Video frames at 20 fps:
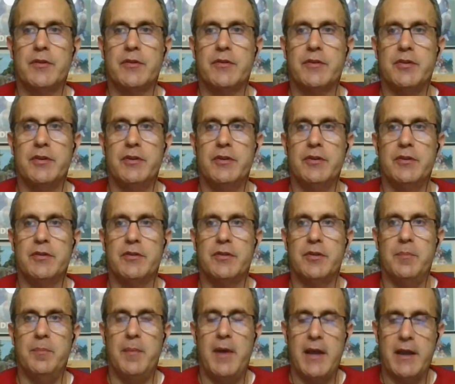to to
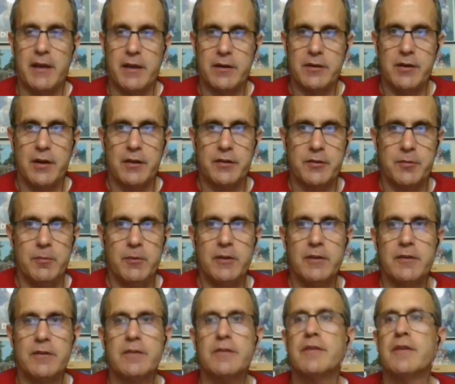make
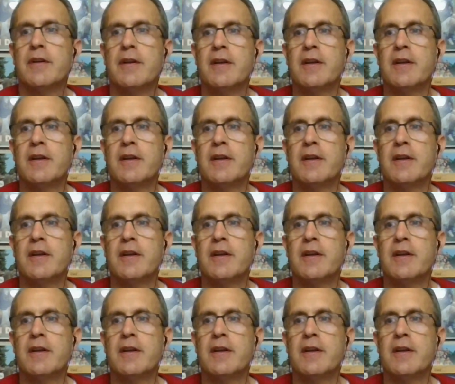adjustments?